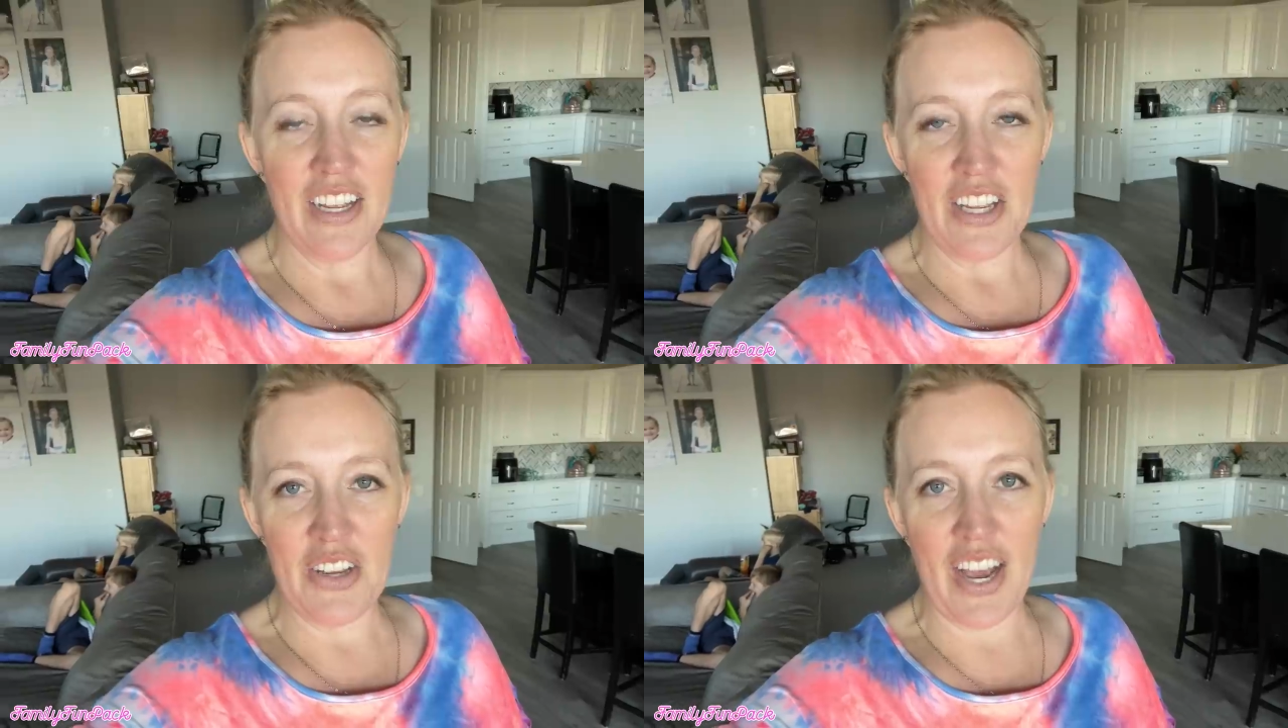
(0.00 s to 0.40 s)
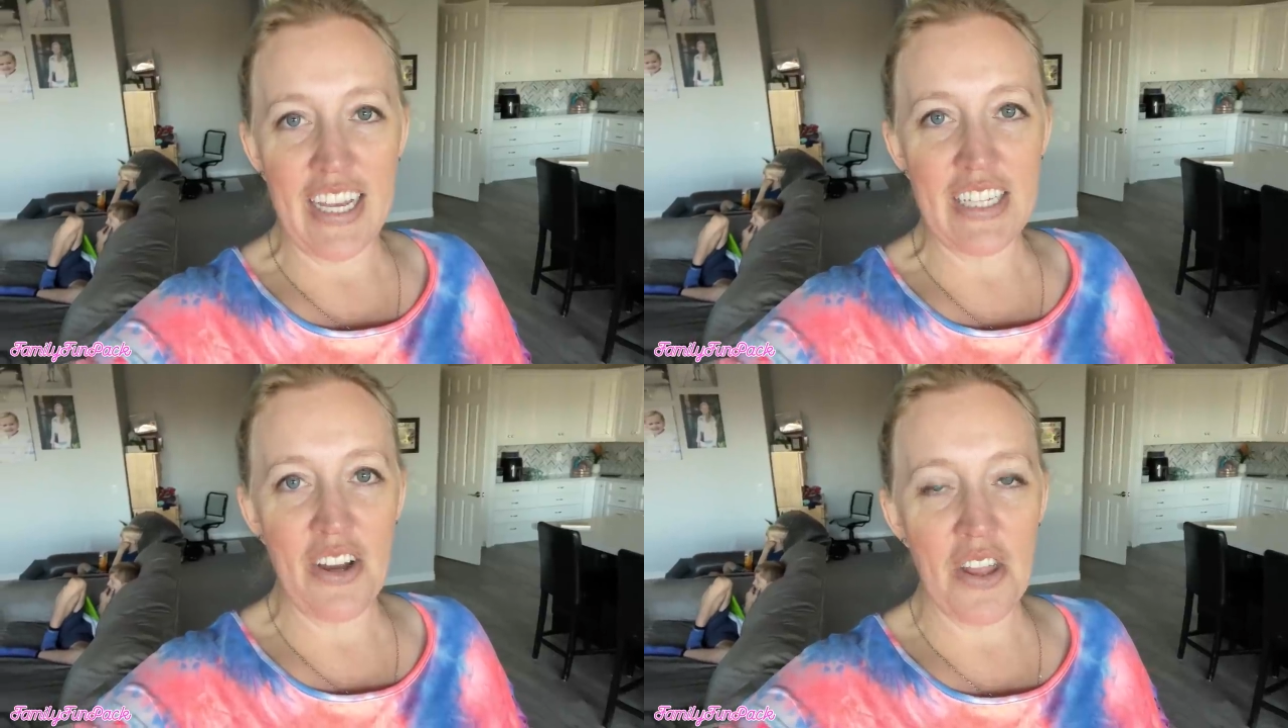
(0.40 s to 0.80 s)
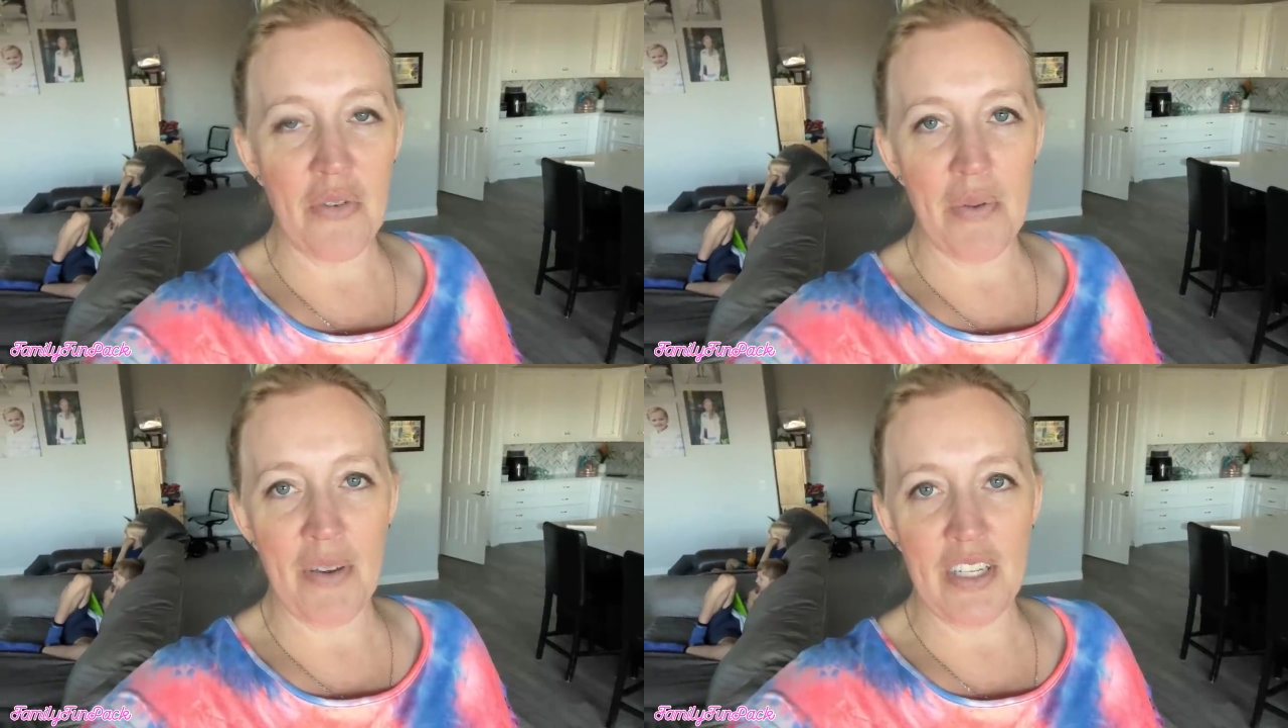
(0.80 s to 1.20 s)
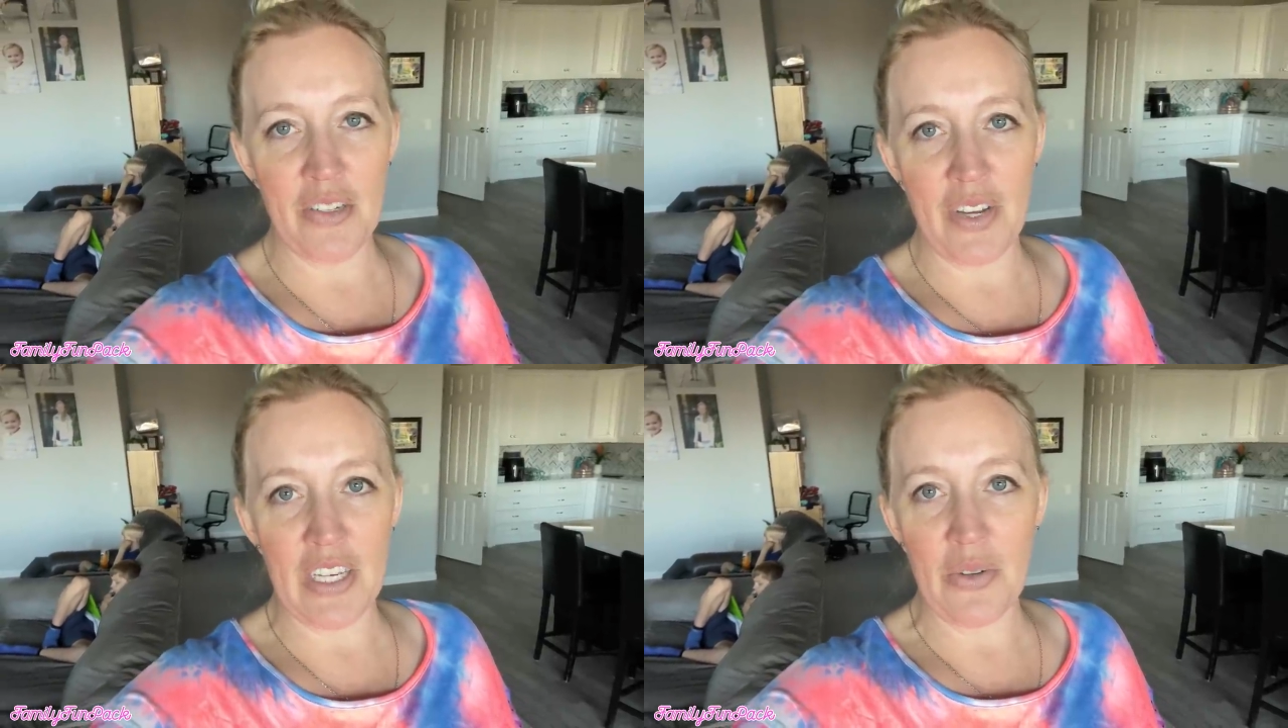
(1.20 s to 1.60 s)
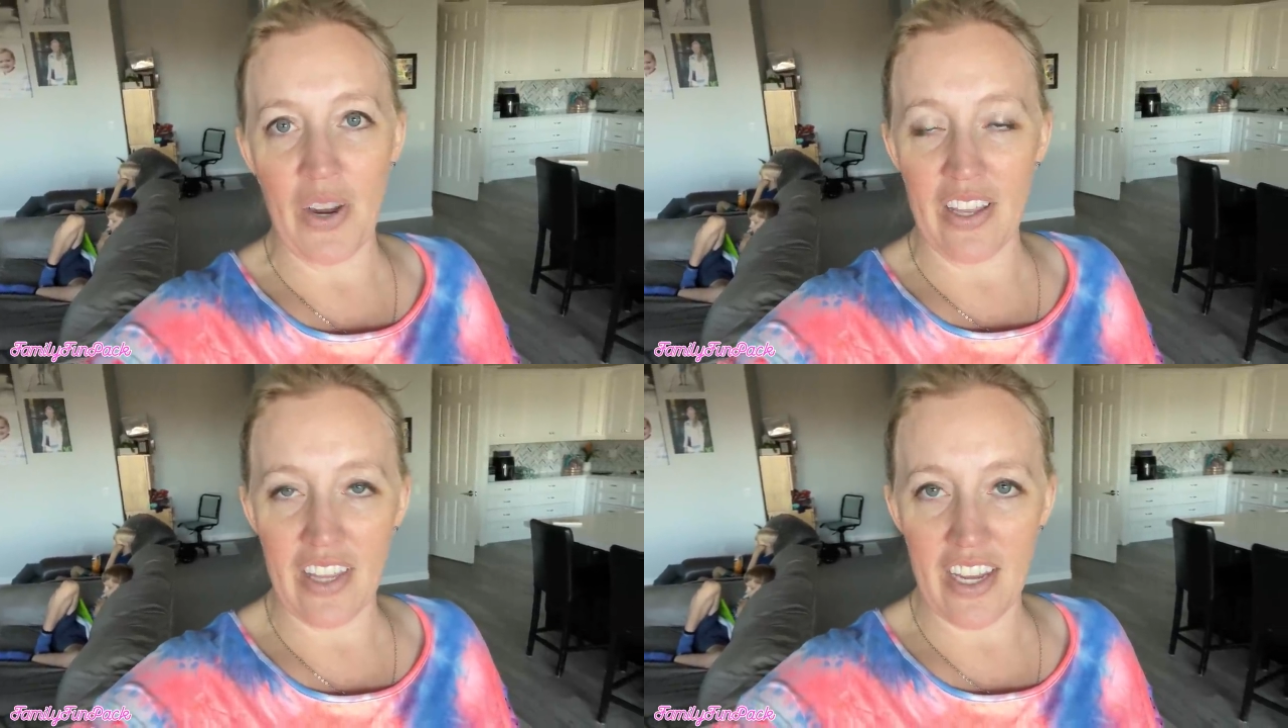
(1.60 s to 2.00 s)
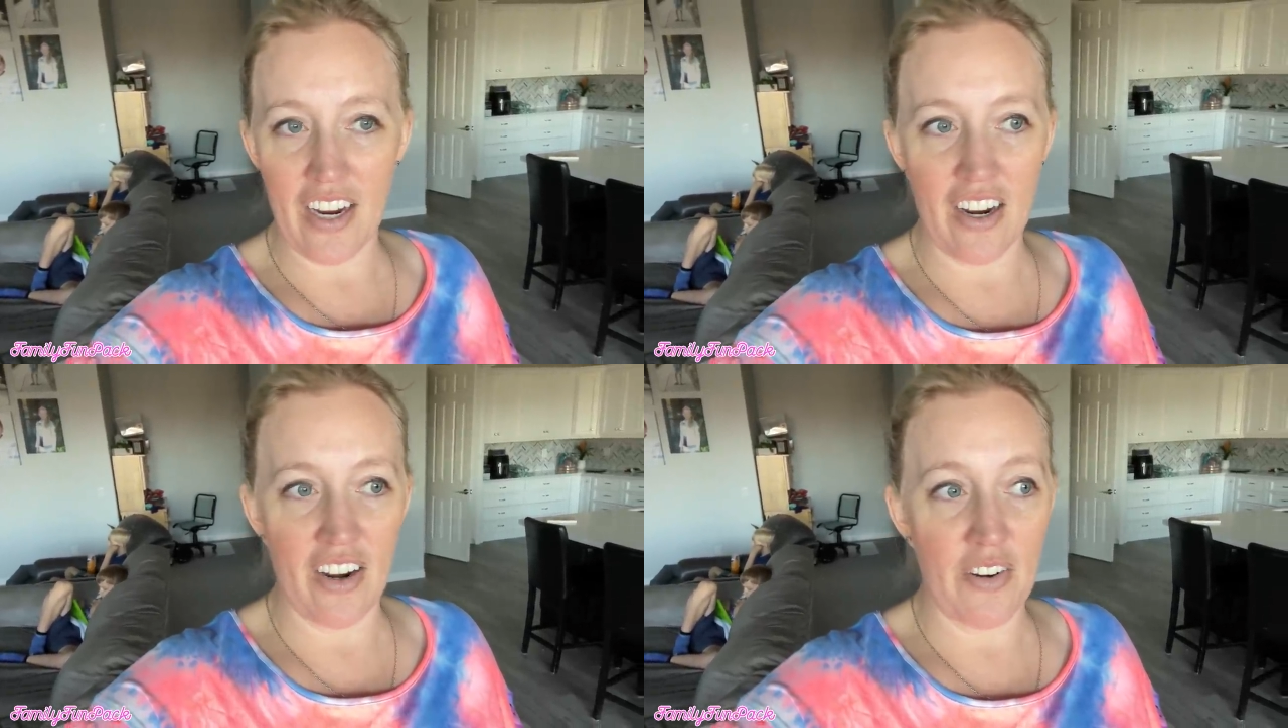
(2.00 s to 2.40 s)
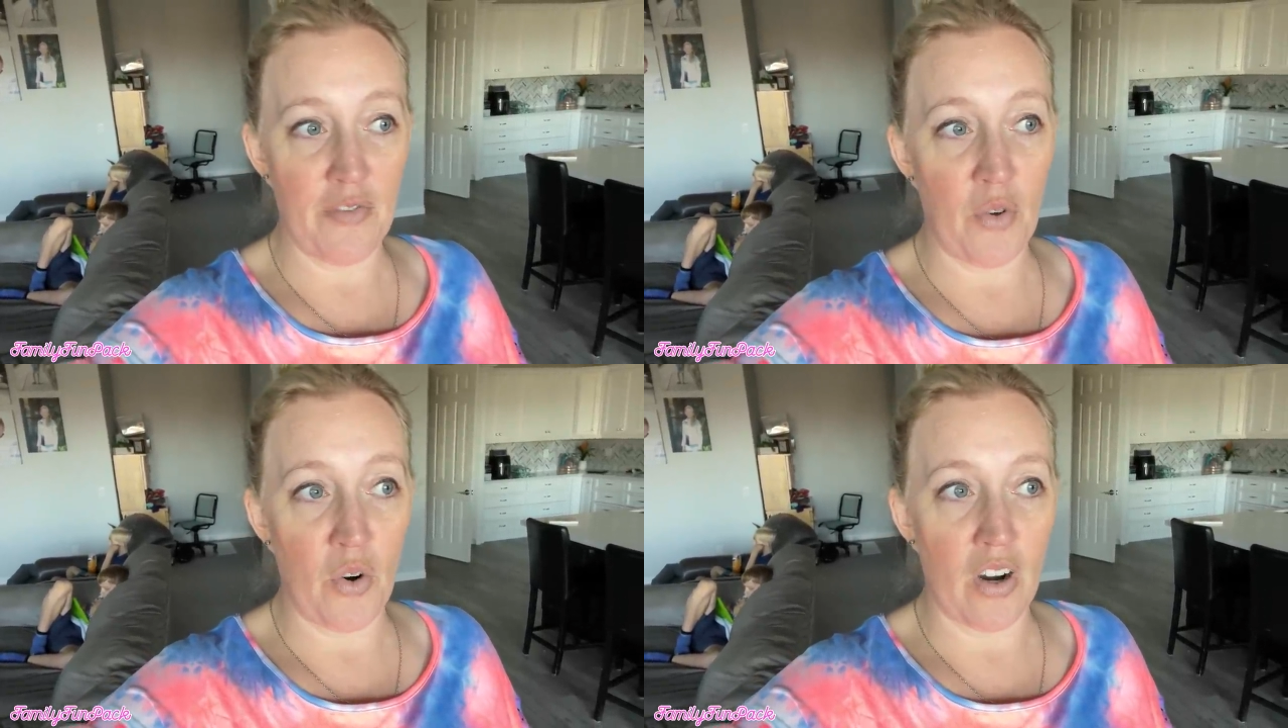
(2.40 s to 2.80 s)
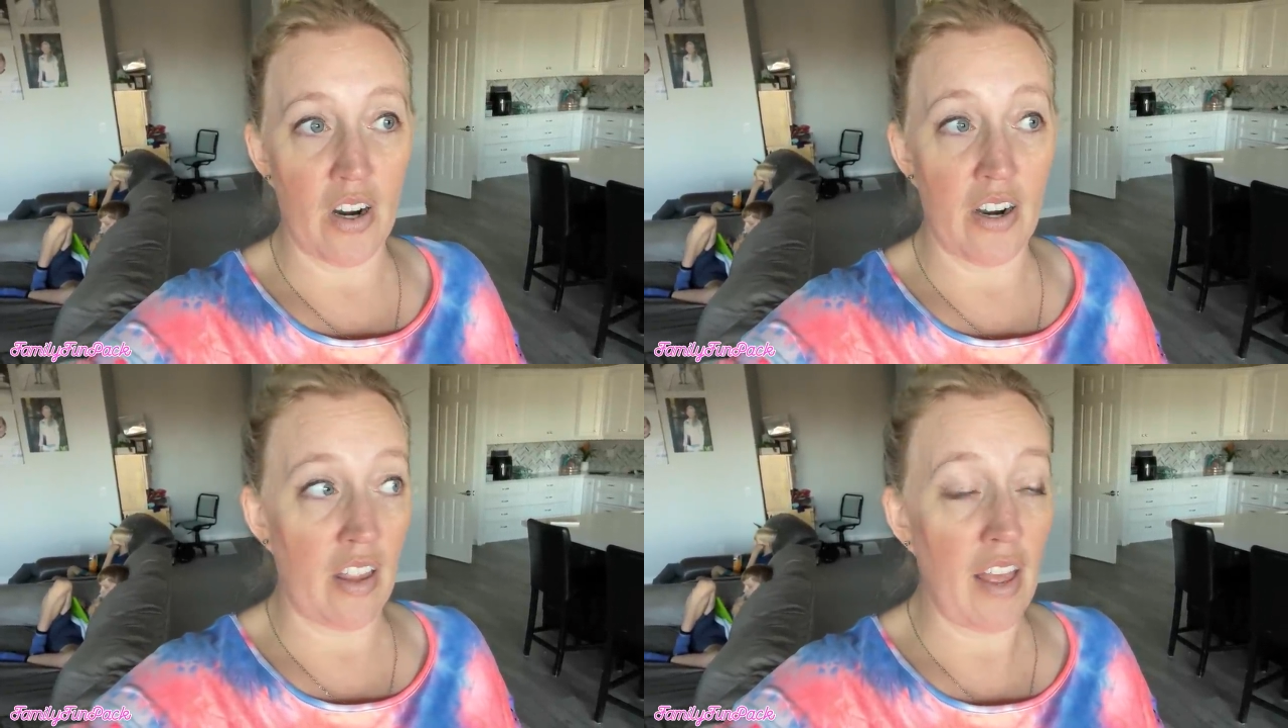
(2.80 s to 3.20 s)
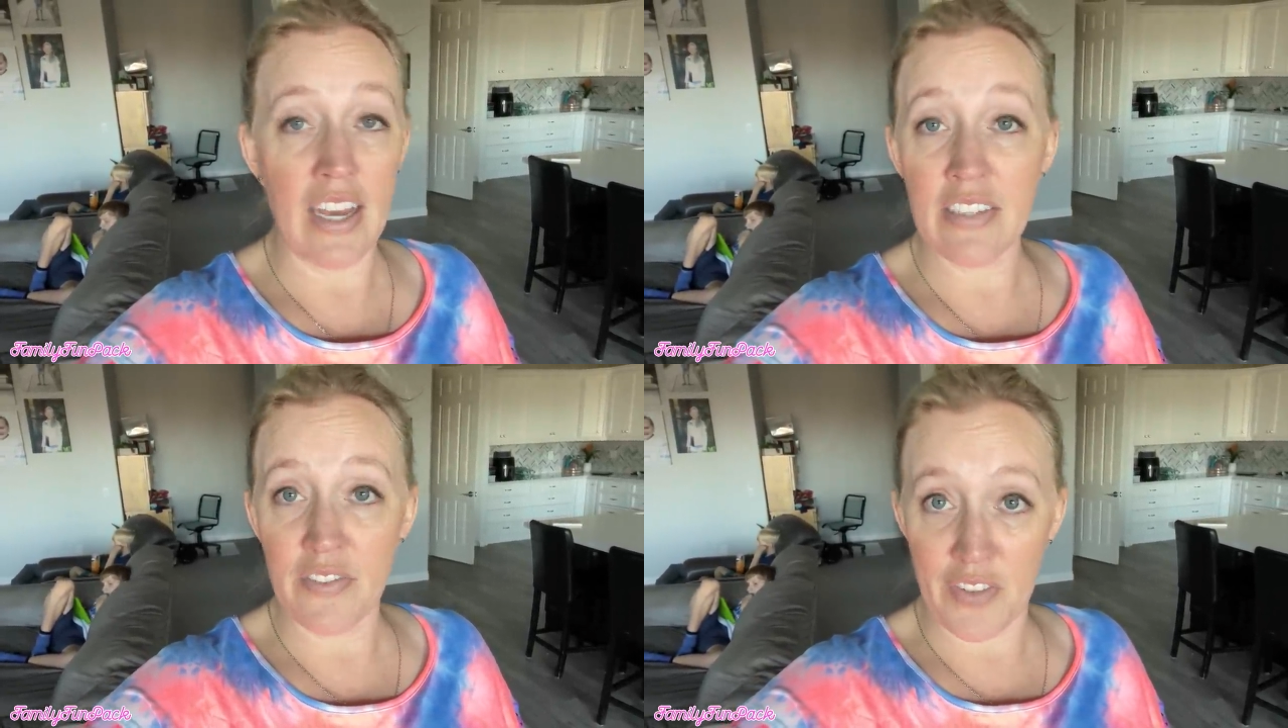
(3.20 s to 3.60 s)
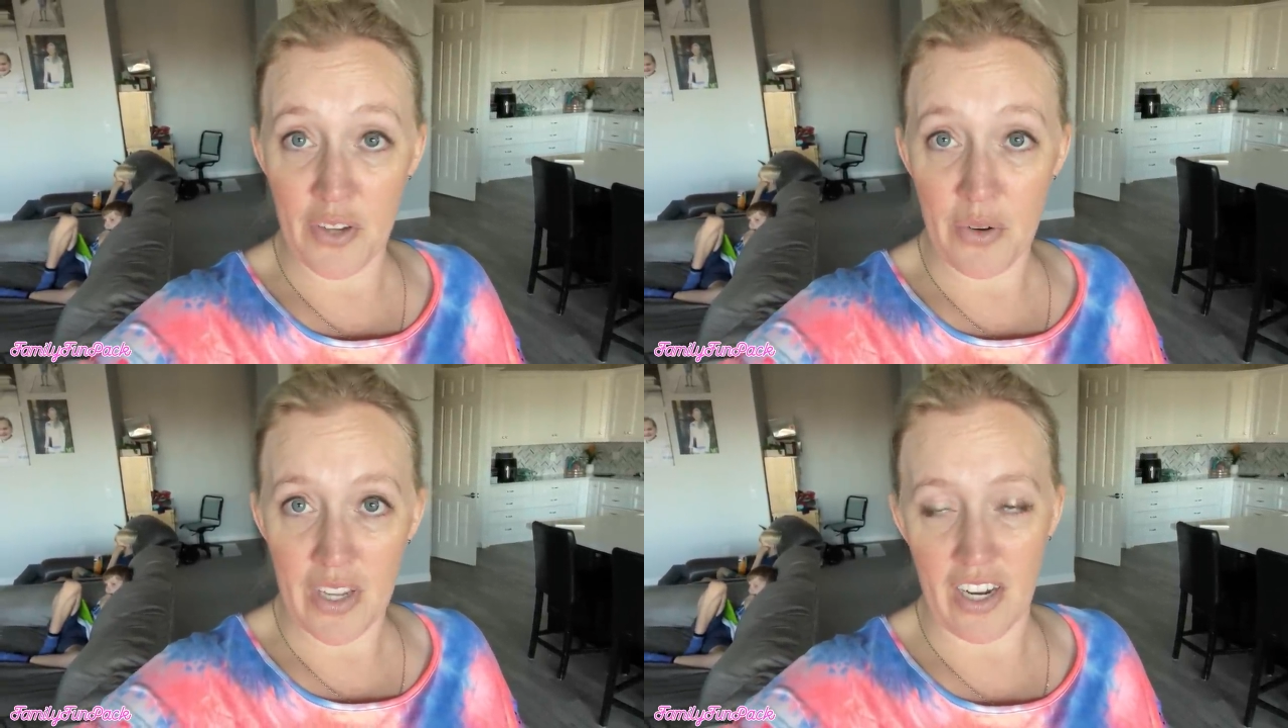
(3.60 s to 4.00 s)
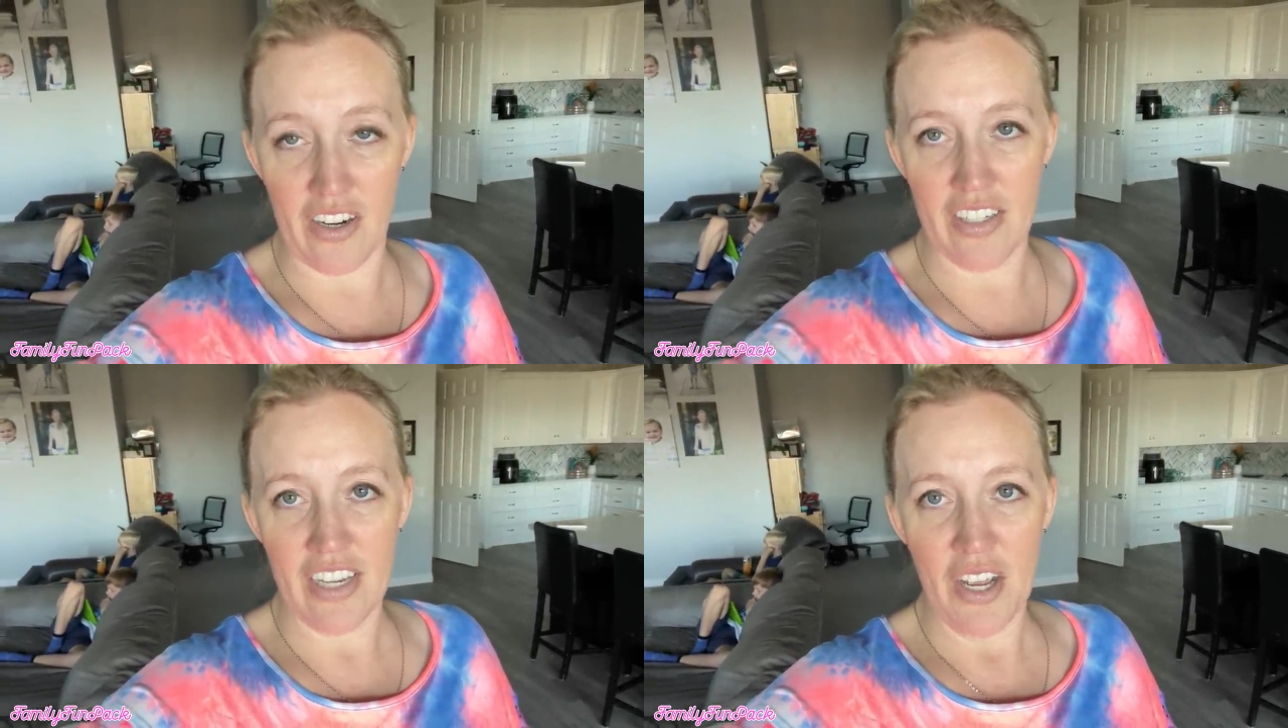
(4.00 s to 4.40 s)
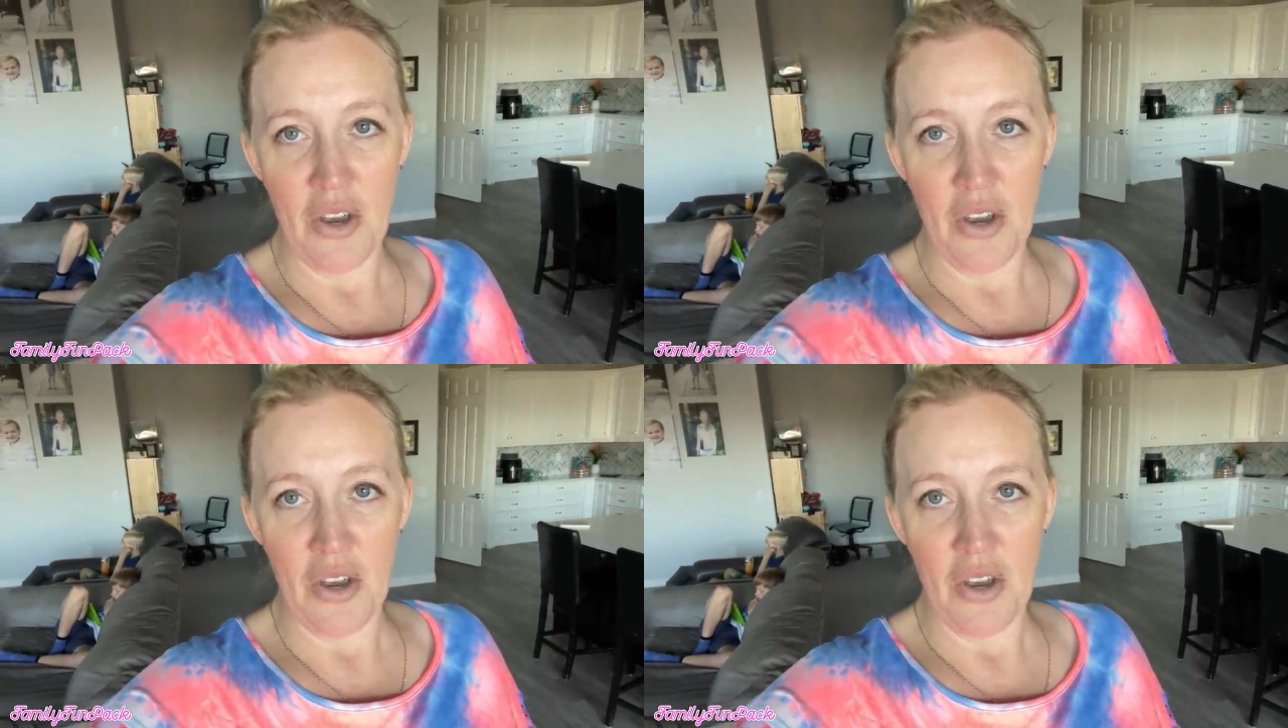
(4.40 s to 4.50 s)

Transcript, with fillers: You guys know that we've been doing Toy of the Year for the last few years.